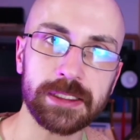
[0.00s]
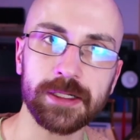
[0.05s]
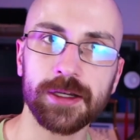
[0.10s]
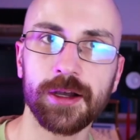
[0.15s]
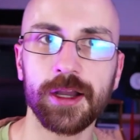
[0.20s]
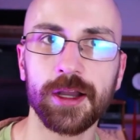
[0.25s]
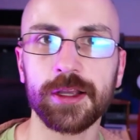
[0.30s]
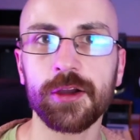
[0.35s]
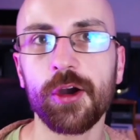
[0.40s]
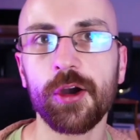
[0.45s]

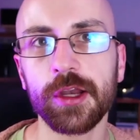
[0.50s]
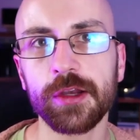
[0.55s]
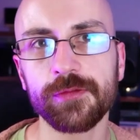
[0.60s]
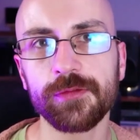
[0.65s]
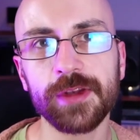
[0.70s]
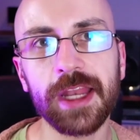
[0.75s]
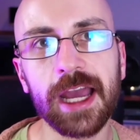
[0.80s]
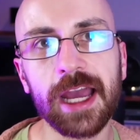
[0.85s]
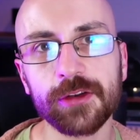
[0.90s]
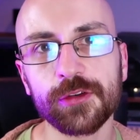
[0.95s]
I kind of
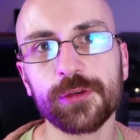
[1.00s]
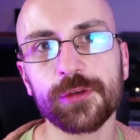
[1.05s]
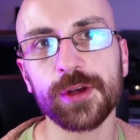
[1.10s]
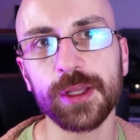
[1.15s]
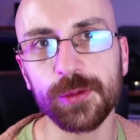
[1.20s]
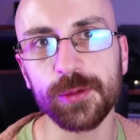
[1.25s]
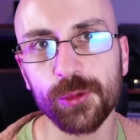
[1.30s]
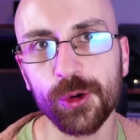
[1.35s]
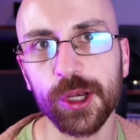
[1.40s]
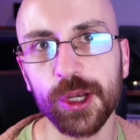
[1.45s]

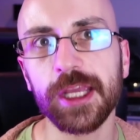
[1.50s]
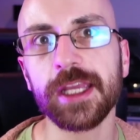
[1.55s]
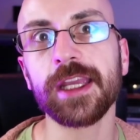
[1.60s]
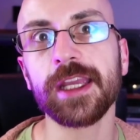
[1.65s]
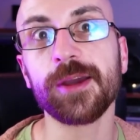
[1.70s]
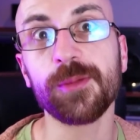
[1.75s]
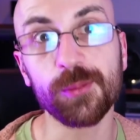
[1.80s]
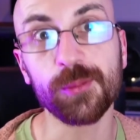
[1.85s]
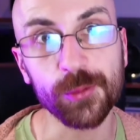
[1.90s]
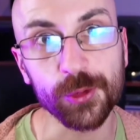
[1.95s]
naturally want to
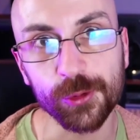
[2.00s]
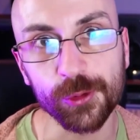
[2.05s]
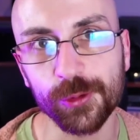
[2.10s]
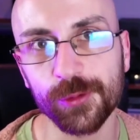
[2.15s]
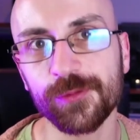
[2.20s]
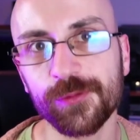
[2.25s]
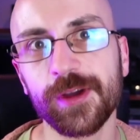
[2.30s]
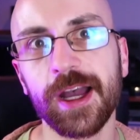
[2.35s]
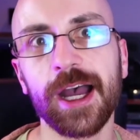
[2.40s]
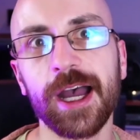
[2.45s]
hear
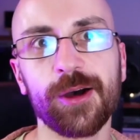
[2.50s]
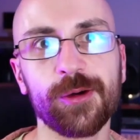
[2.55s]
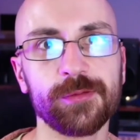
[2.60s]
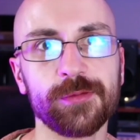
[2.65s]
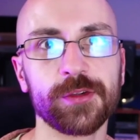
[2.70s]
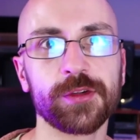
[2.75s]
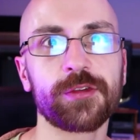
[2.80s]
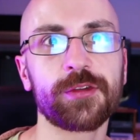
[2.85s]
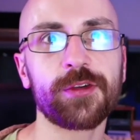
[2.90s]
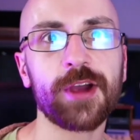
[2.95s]
more of that
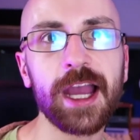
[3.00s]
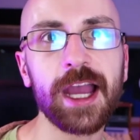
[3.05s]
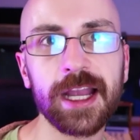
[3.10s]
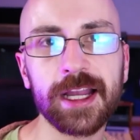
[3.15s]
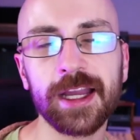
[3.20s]
on the track.